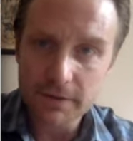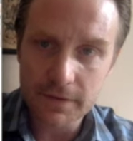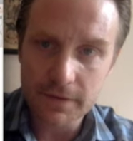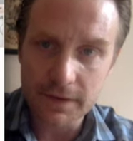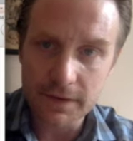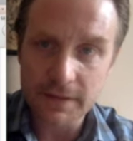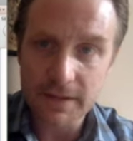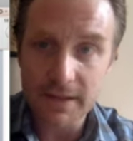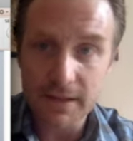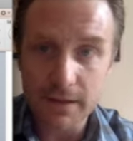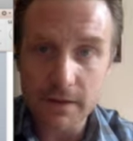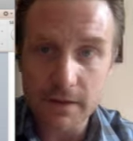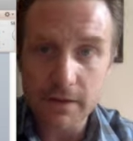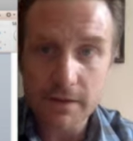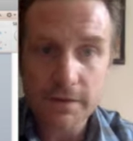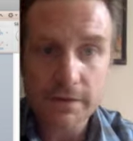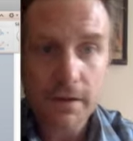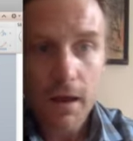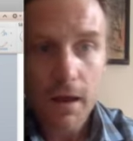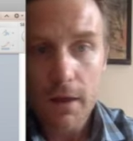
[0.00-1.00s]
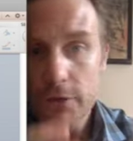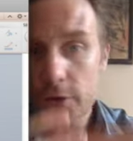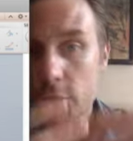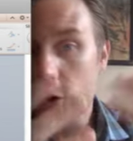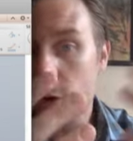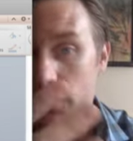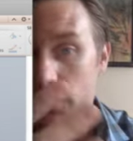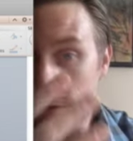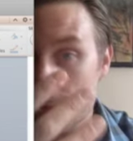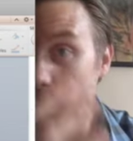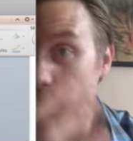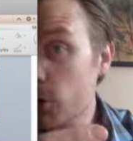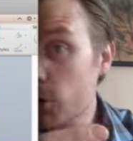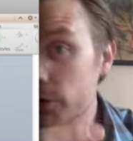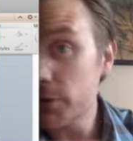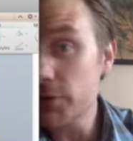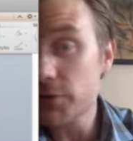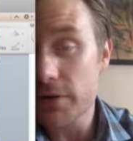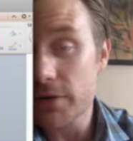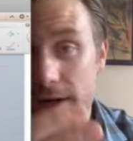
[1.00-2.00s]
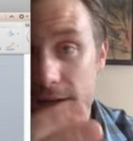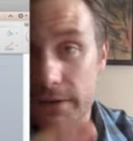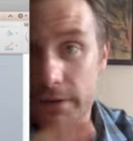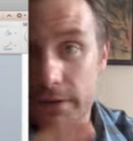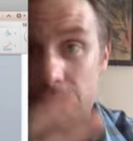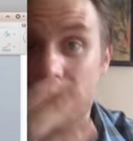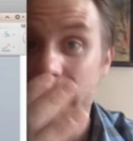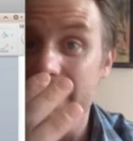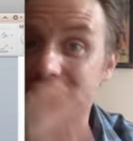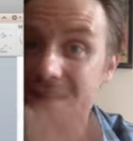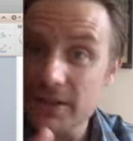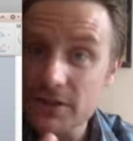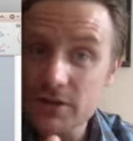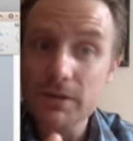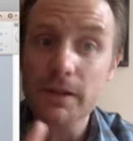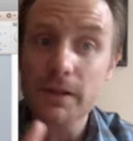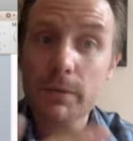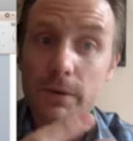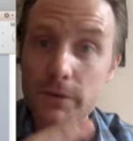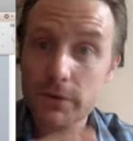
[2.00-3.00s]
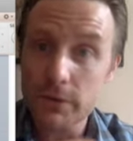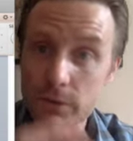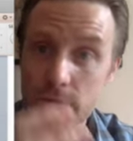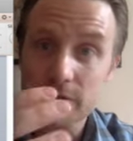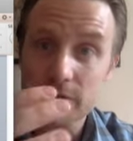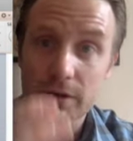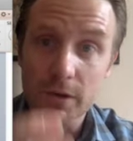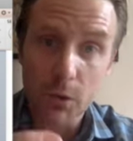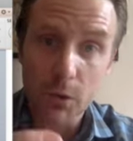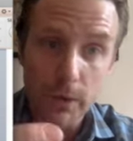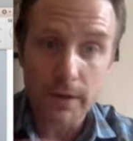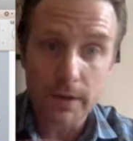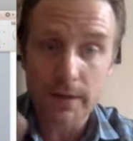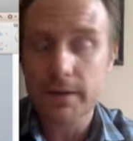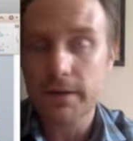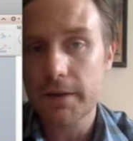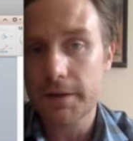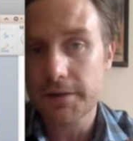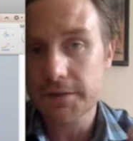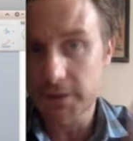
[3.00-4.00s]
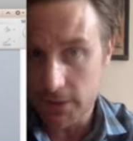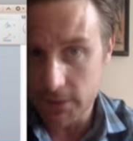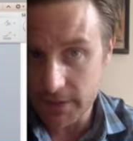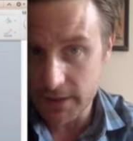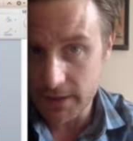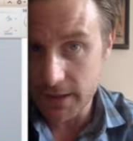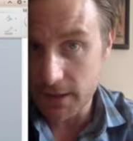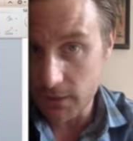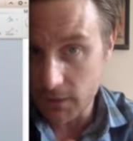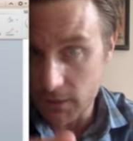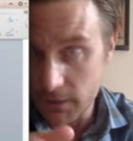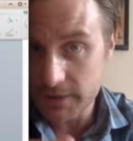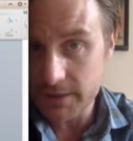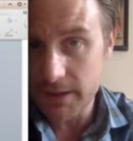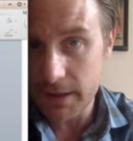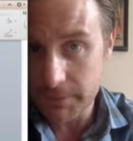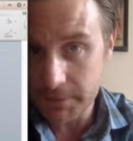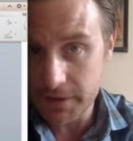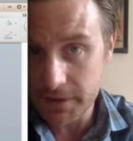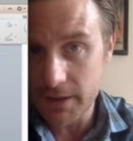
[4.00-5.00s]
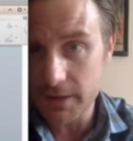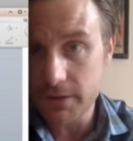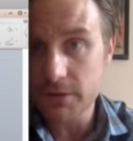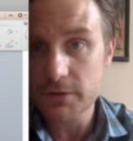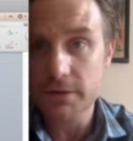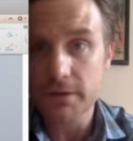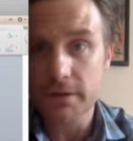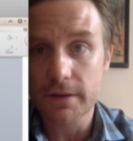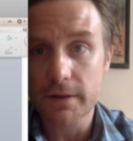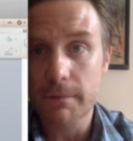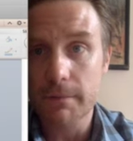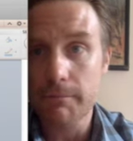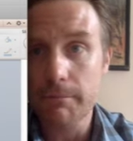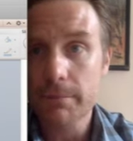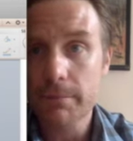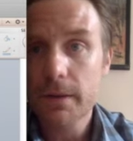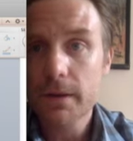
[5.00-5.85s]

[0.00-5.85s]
keys. The more you try to, initially when you use the quick keys, it'll take a long time to get used to them.